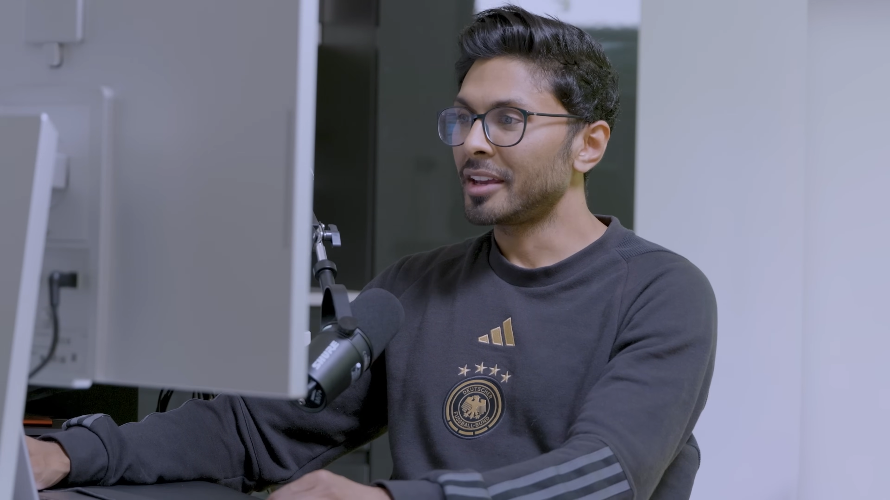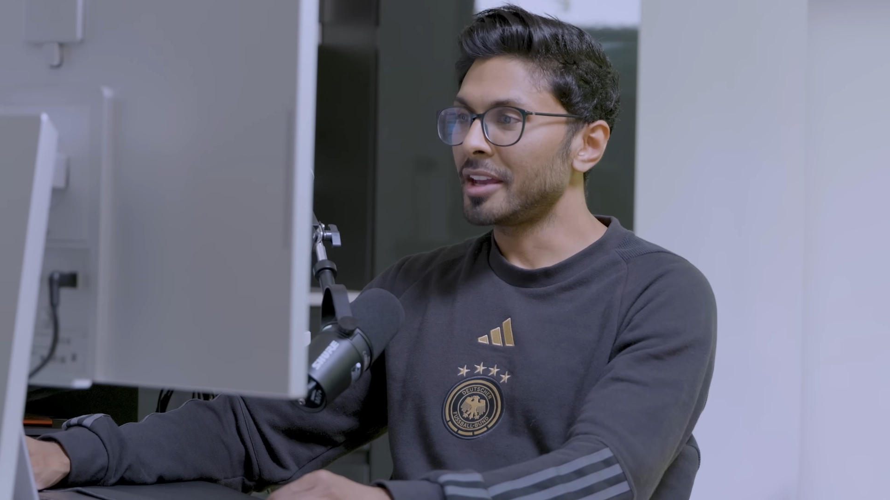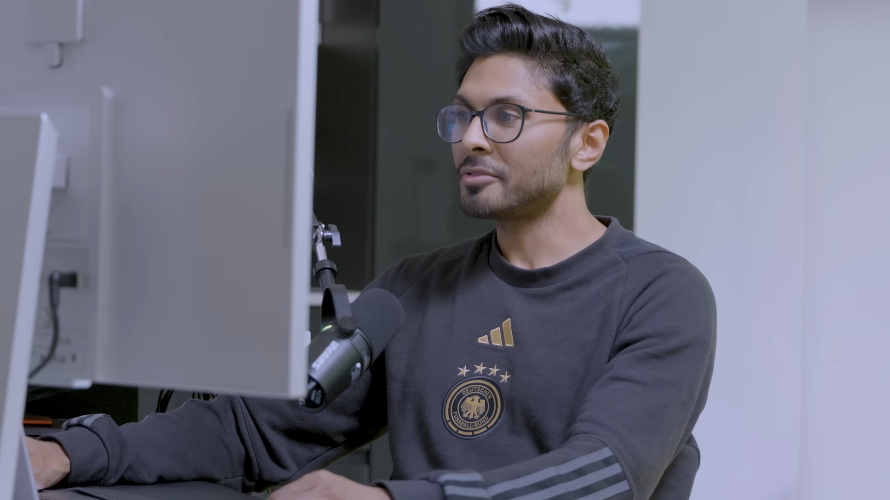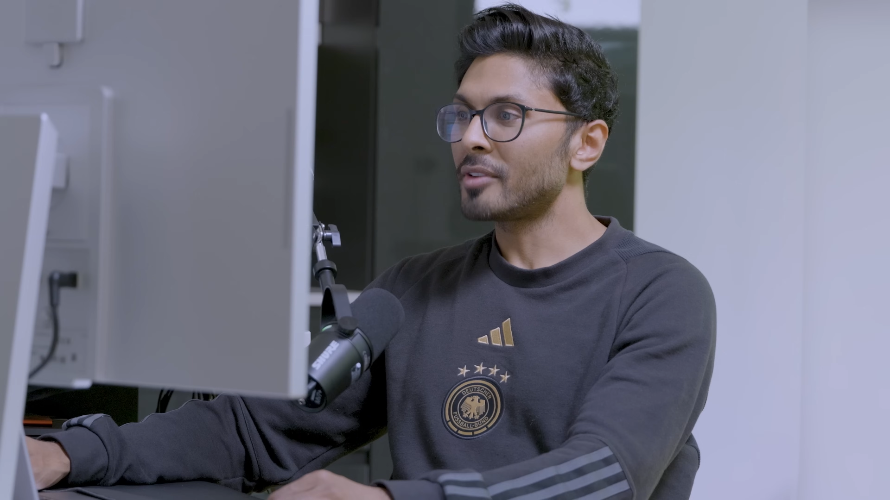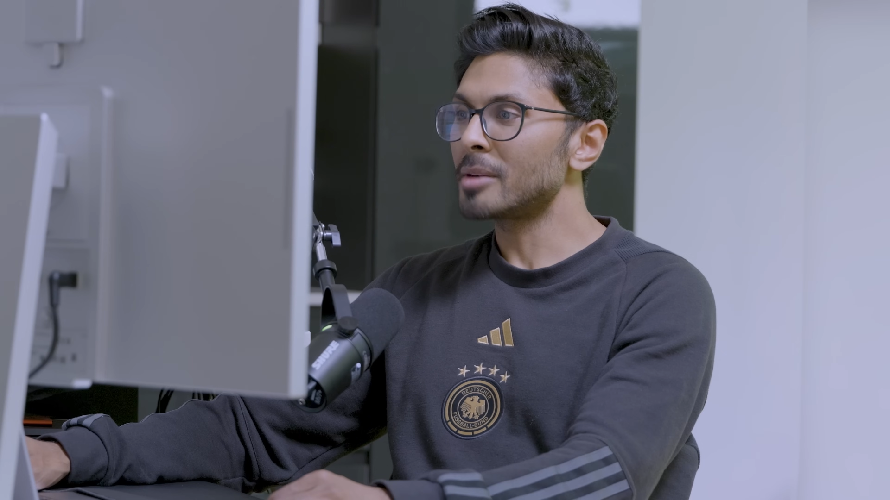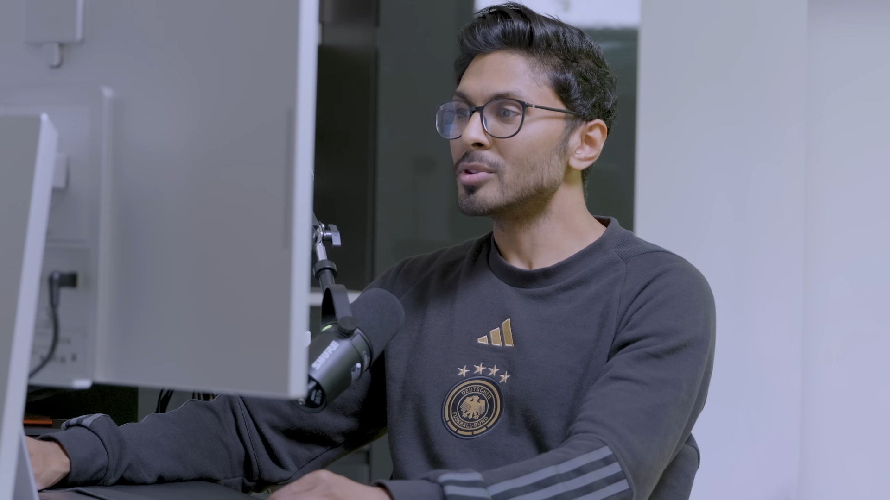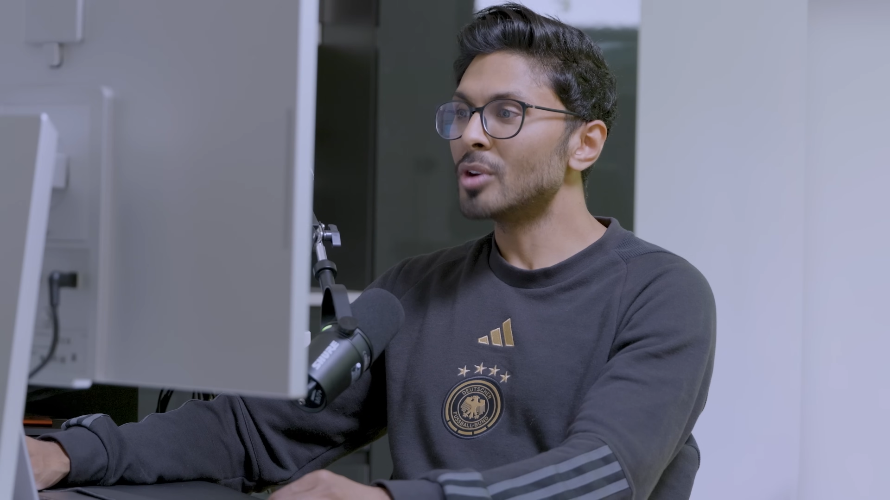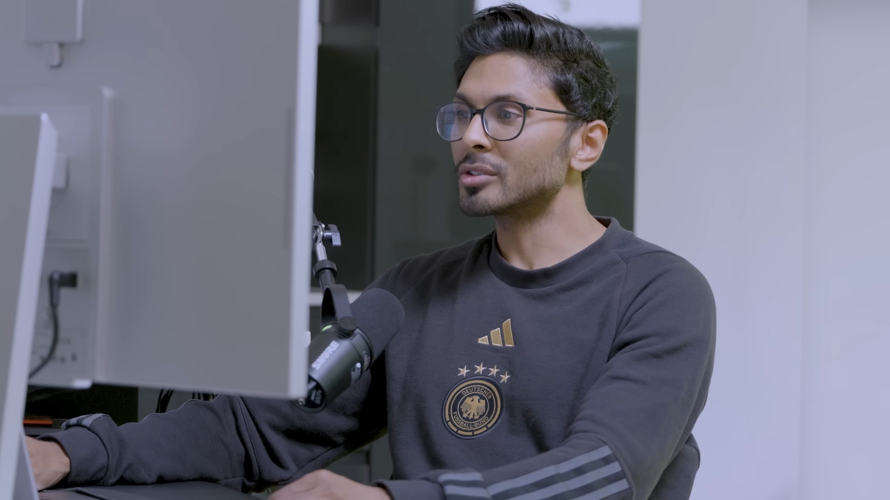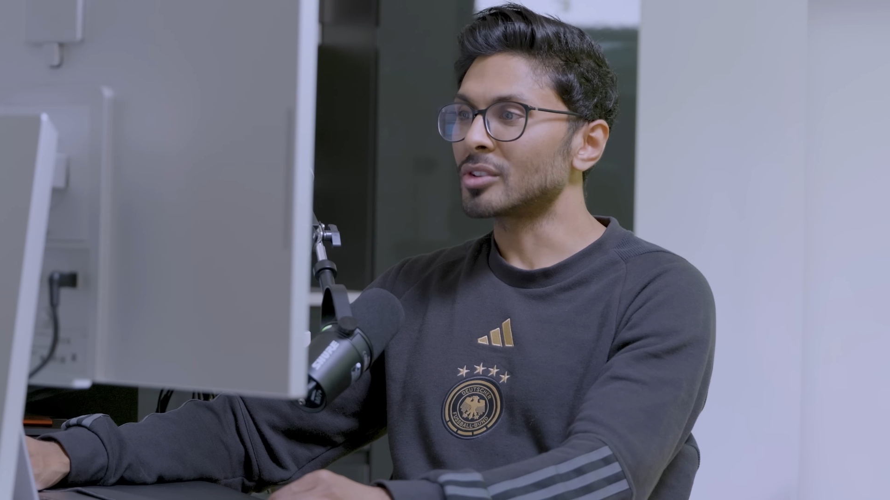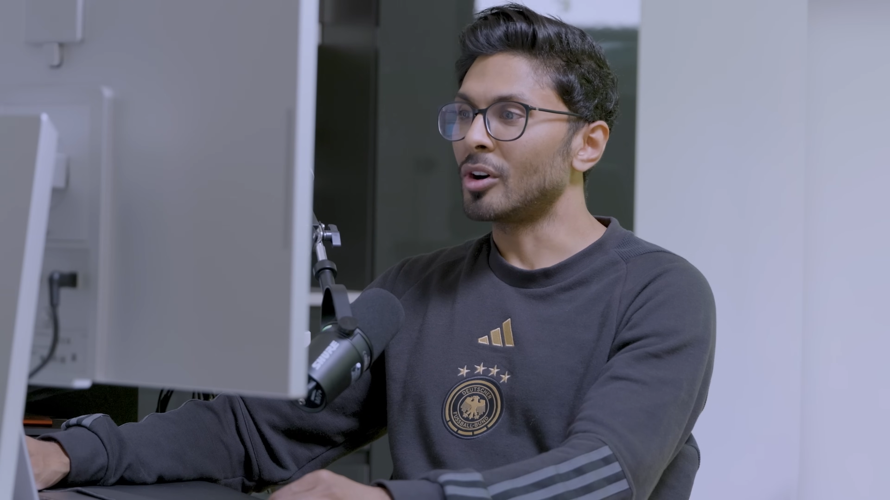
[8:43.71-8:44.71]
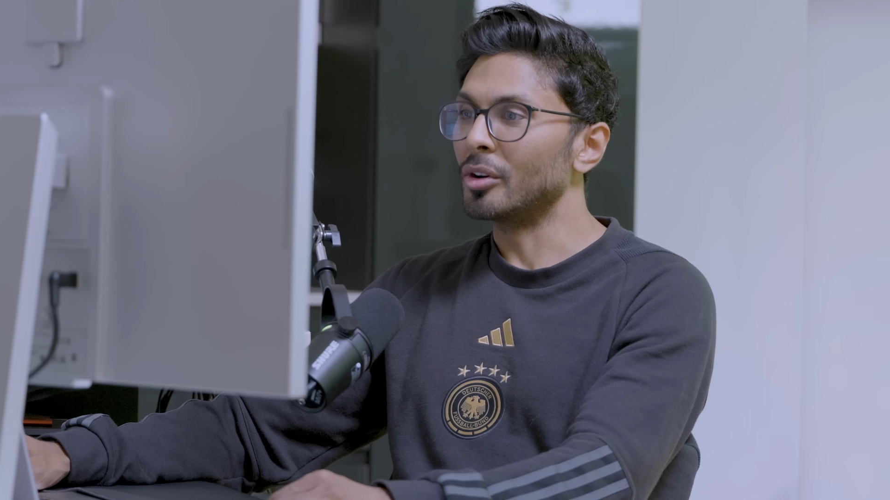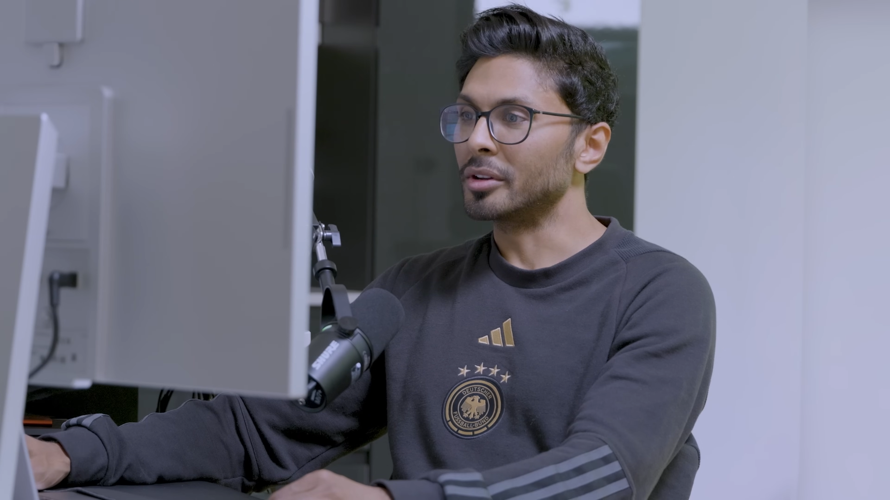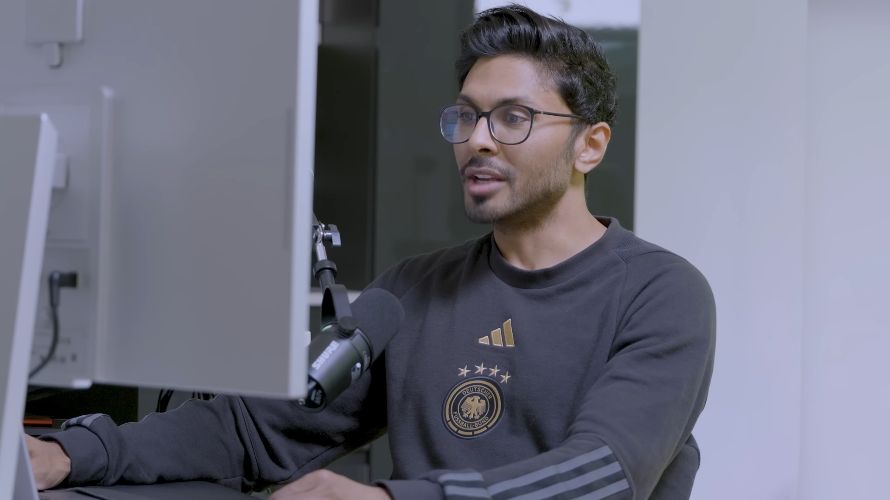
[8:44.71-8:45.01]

If I'm not on,